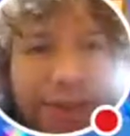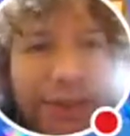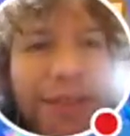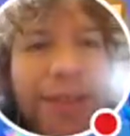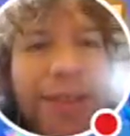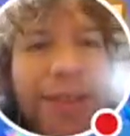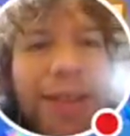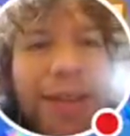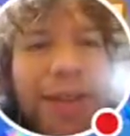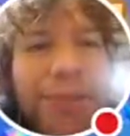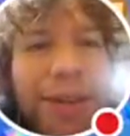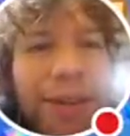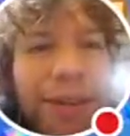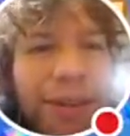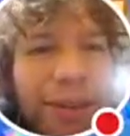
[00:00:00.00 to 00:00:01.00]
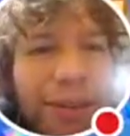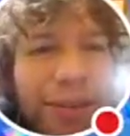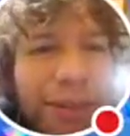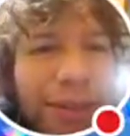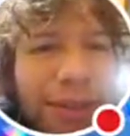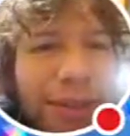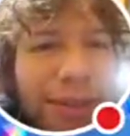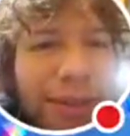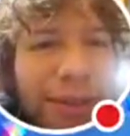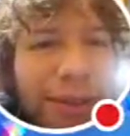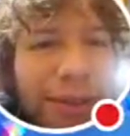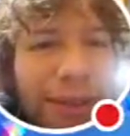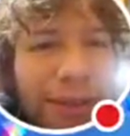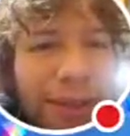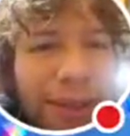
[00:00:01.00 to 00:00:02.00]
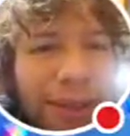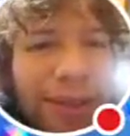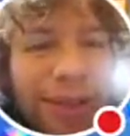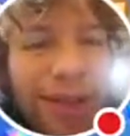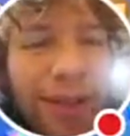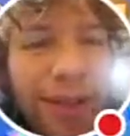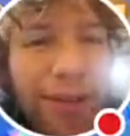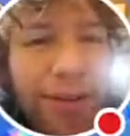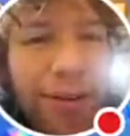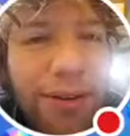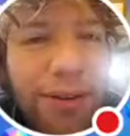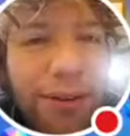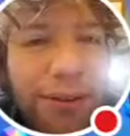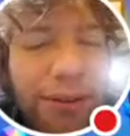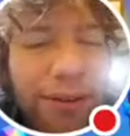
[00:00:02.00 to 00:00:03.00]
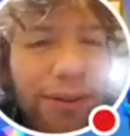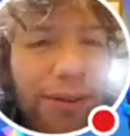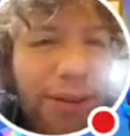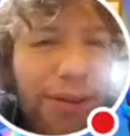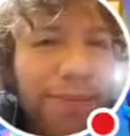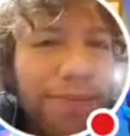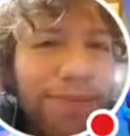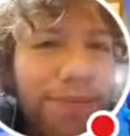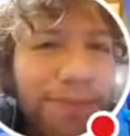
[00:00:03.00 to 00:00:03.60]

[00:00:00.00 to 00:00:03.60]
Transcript: see like my nose or something, or like I wouldn't hold it right.